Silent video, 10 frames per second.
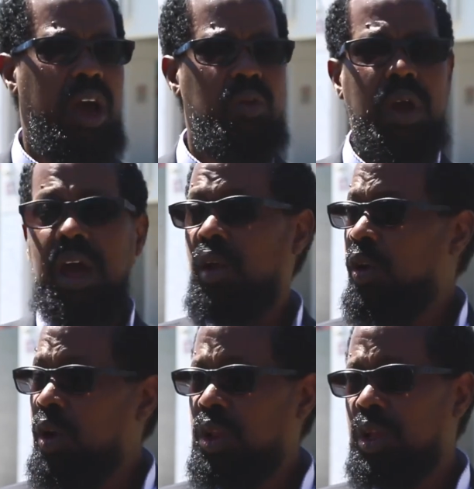And we are
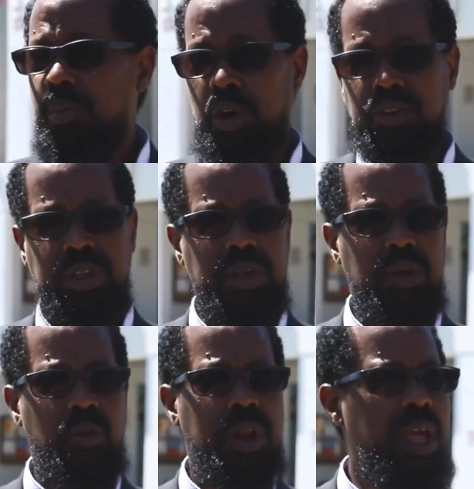only the mosque
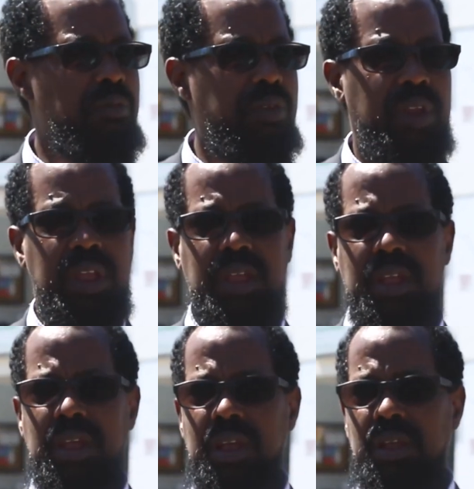when every,
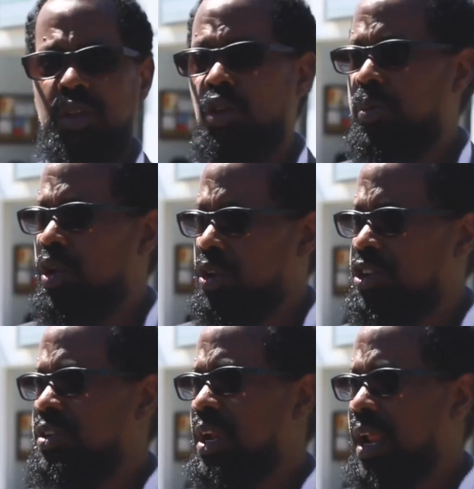you know,
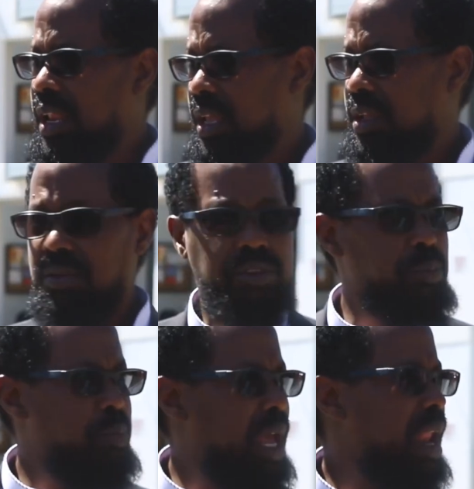politician running,
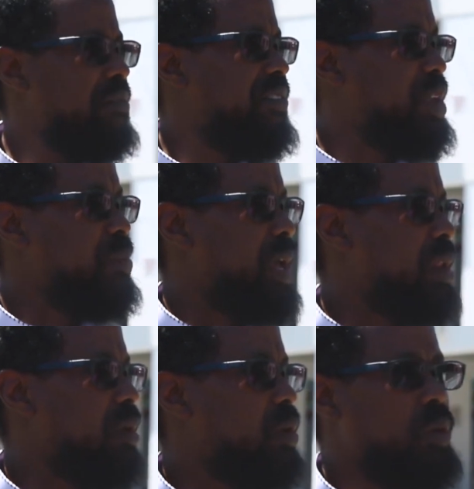male and
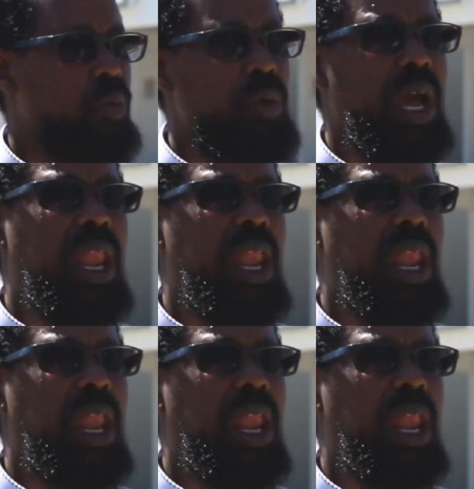female, we